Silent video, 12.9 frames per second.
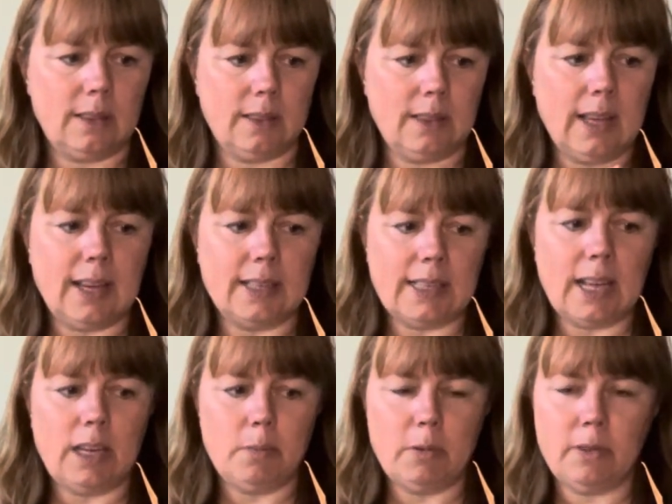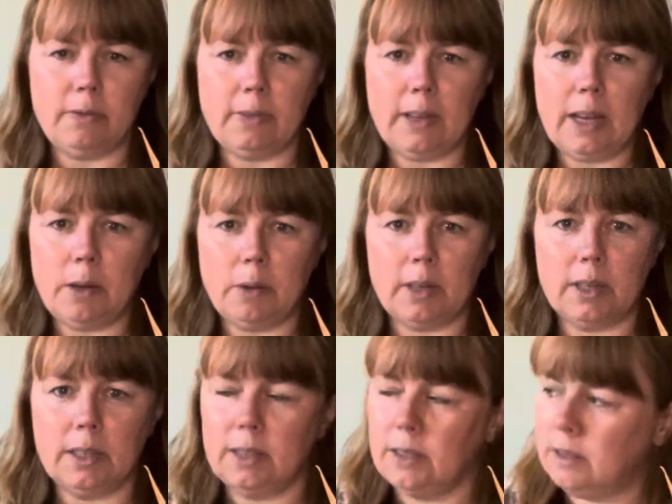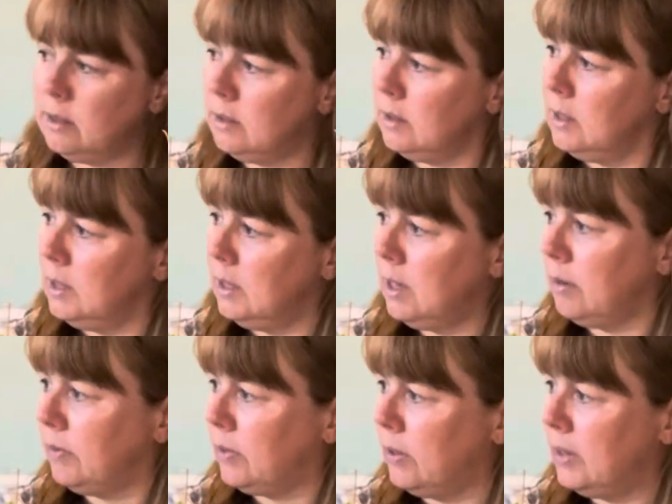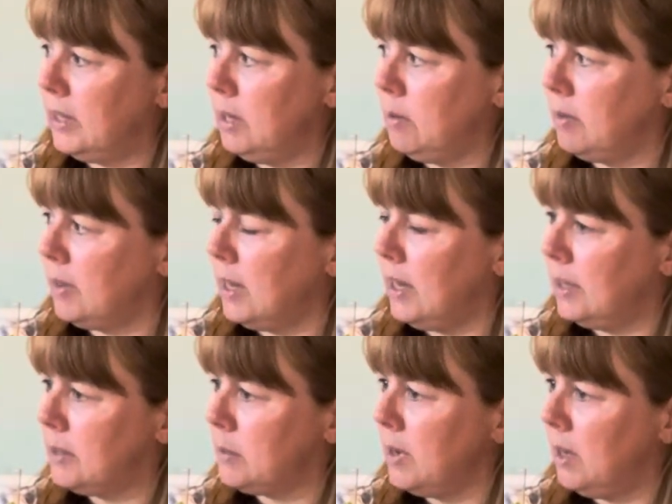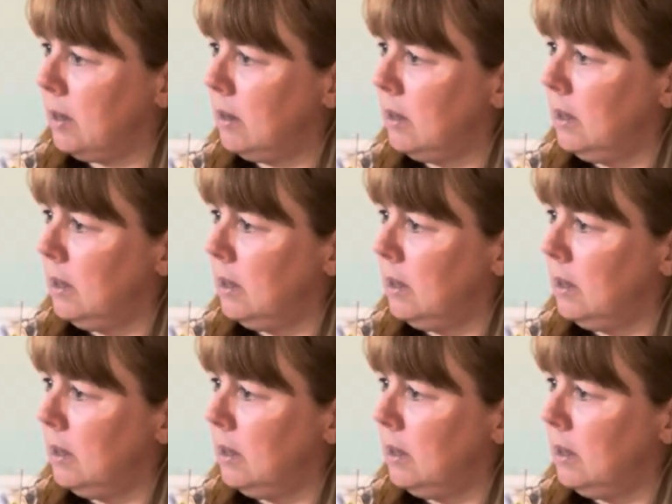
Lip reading: that type of flower. now I've forgotten the name of that as well.